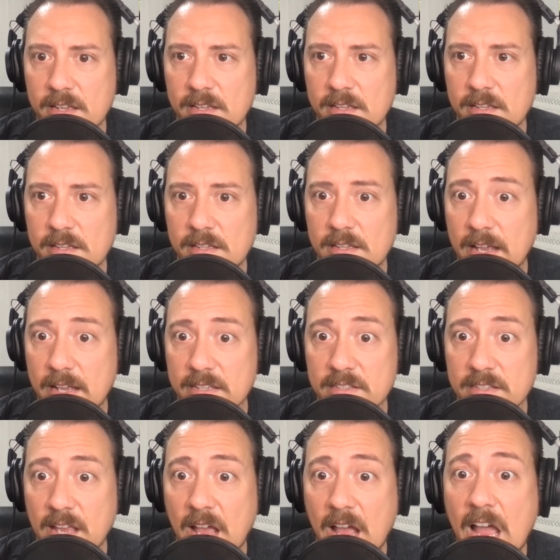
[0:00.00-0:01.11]
yes,
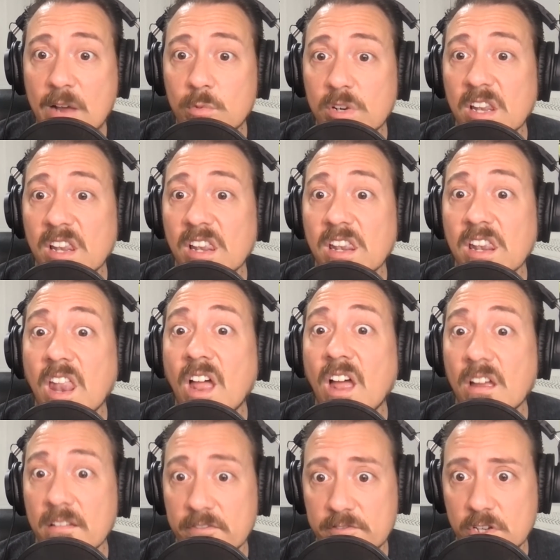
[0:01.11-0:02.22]
I would
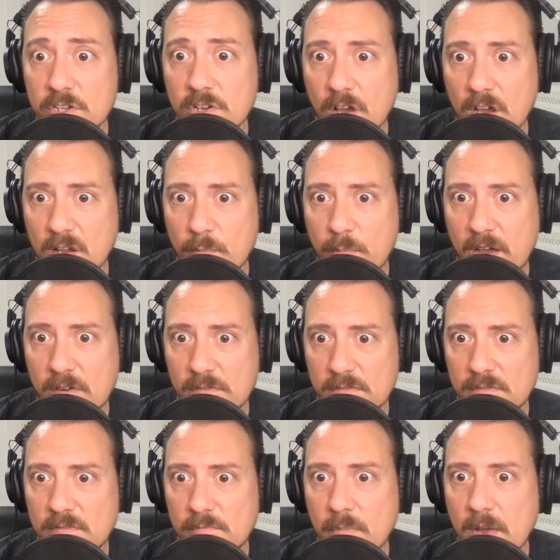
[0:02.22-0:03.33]
love to talk about
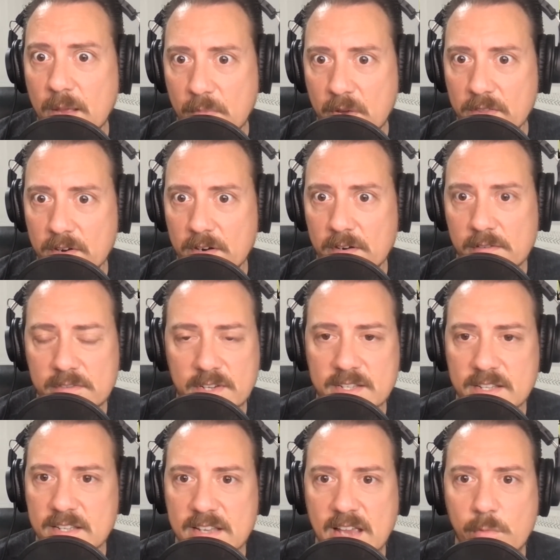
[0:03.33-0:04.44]
my mother, just
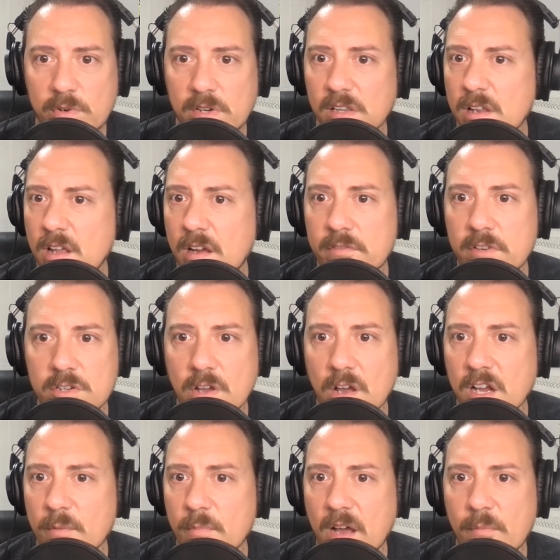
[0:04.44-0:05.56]
as I would love to talk
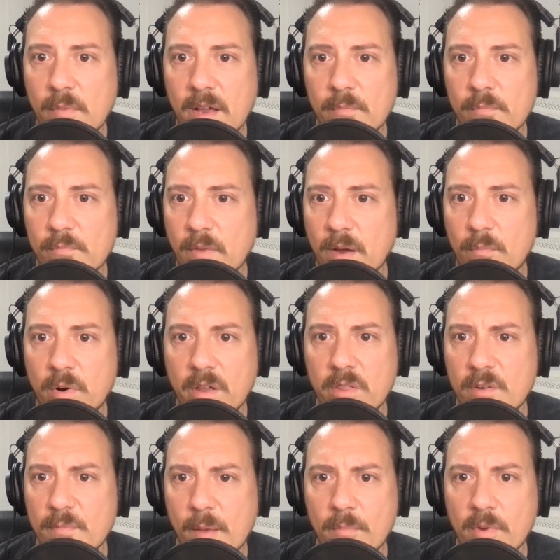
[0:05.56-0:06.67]
about my brother,
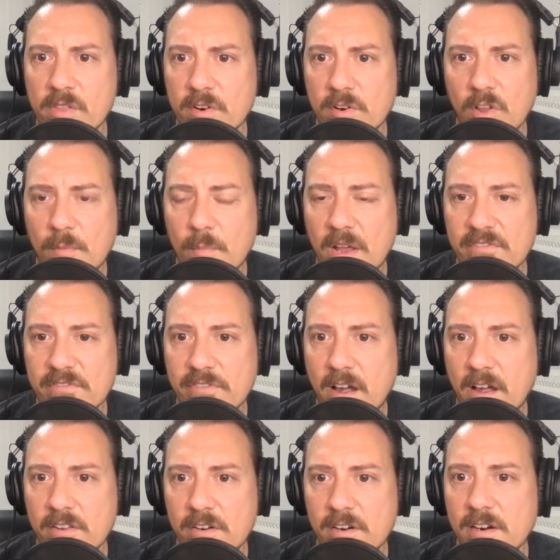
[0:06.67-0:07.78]
my brother-in-law, my
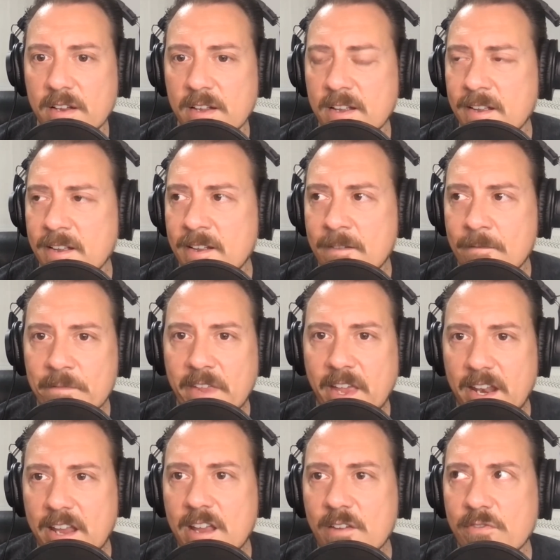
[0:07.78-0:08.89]
father. And
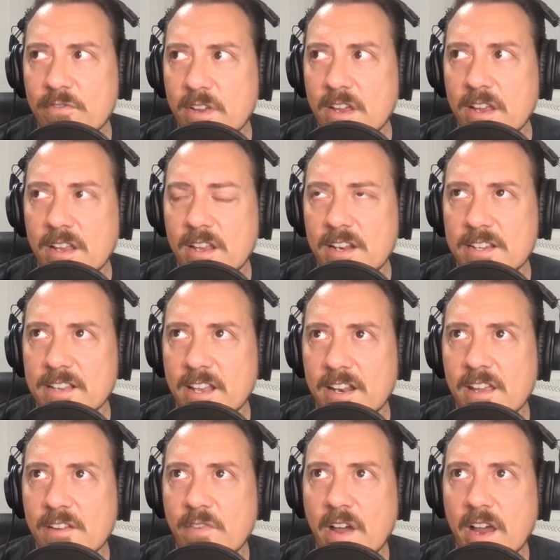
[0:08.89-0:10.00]
he said,
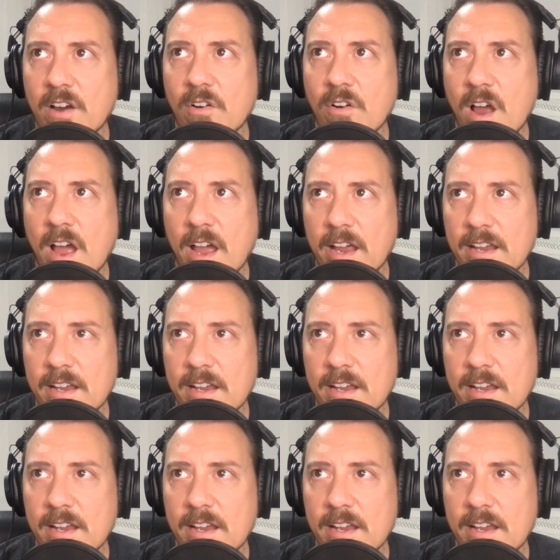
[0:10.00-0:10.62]
if I cry,